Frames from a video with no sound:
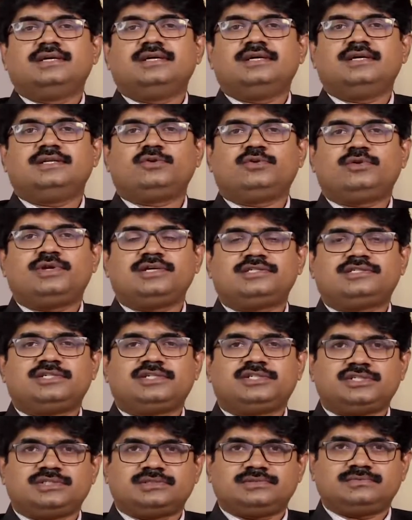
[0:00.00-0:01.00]
In today's
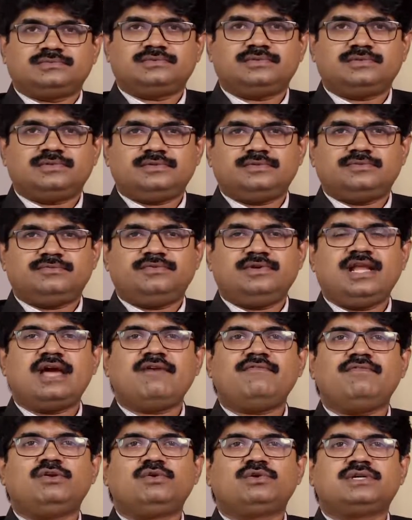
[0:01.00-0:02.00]
session, we'll
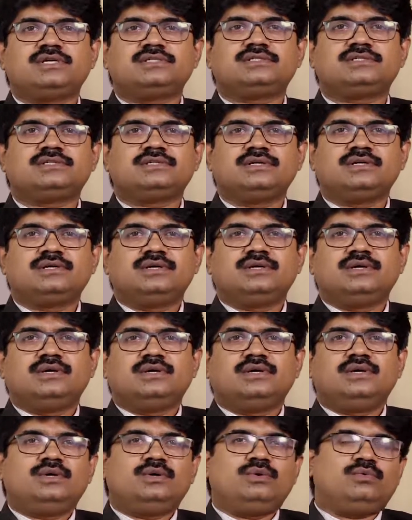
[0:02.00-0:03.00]
have a look at
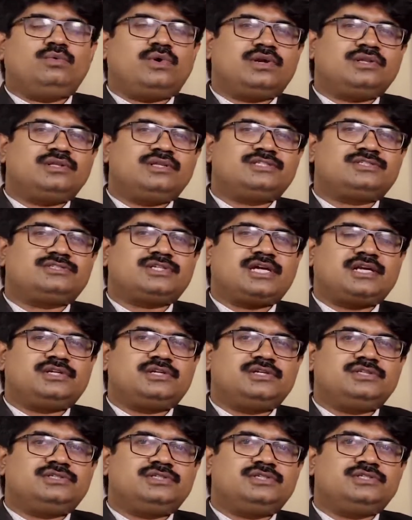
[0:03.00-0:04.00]
what are the
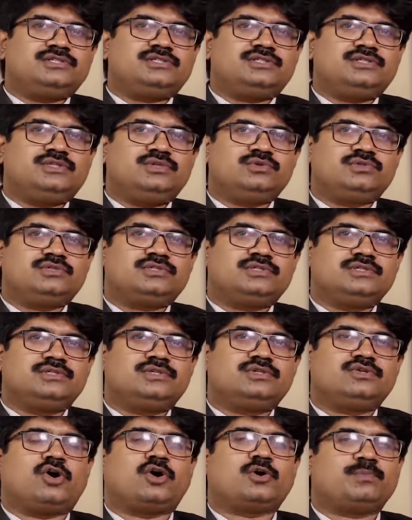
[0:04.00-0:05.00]
strategies used
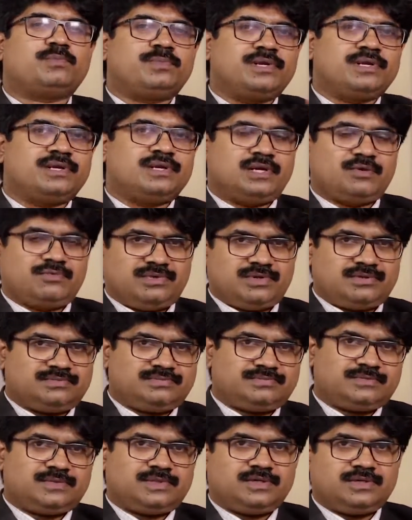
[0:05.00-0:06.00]
in corporate level.
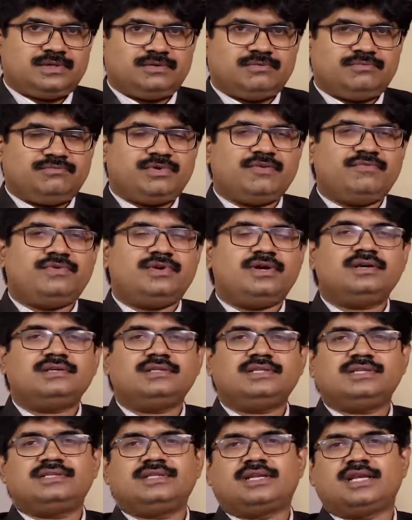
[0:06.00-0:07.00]
We have learned
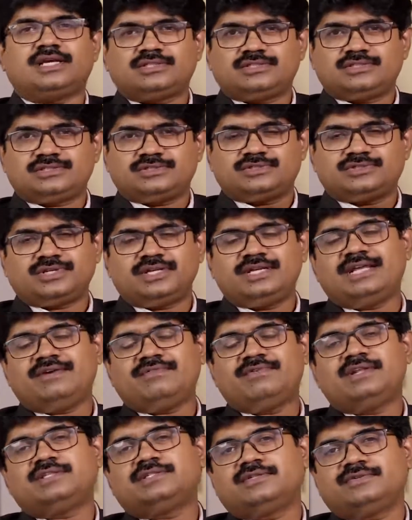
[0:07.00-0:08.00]
that there are three
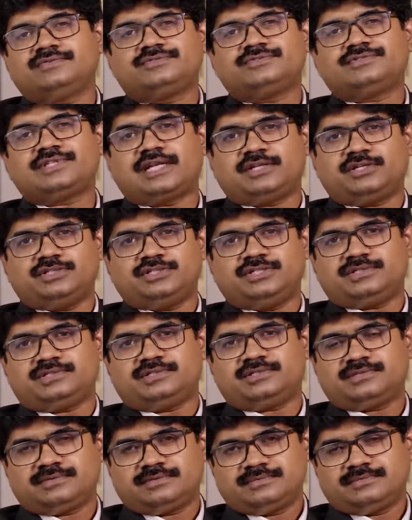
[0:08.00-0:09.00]
levels of
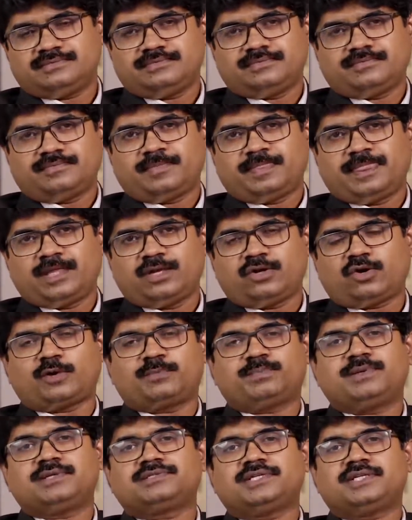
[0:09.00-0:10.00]
strategies:
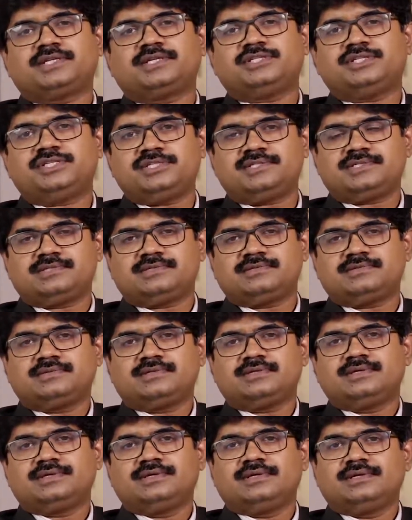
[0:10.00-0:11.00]
corporate strategies,
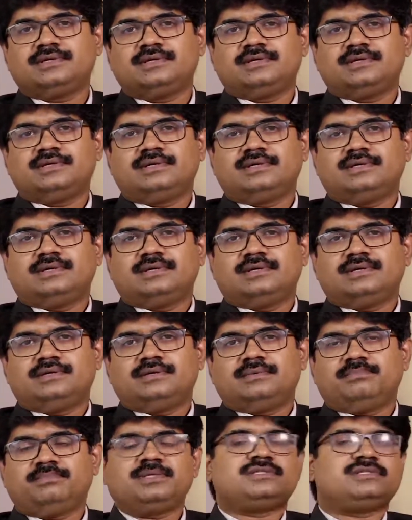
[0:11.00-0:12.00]

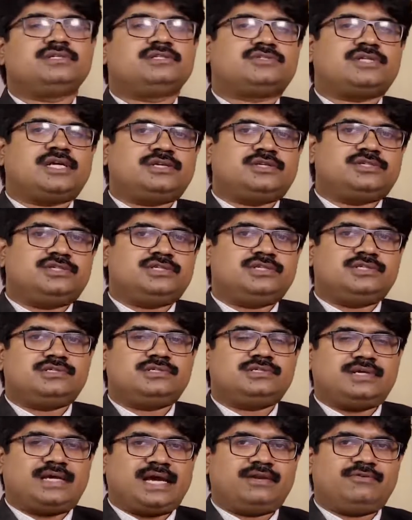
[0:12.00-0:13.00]
business
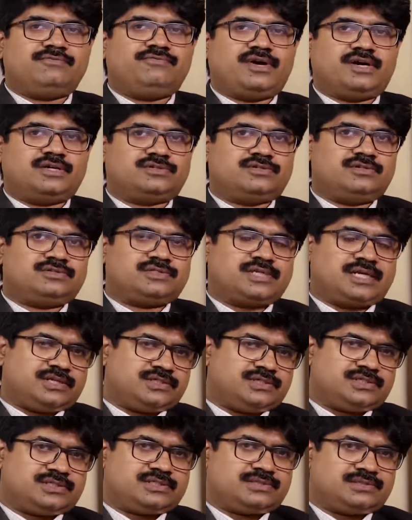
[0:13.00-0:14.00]
strategies, and functional
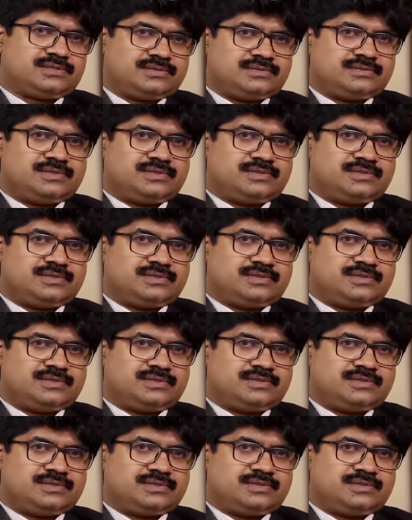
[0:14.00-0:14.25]
strategies.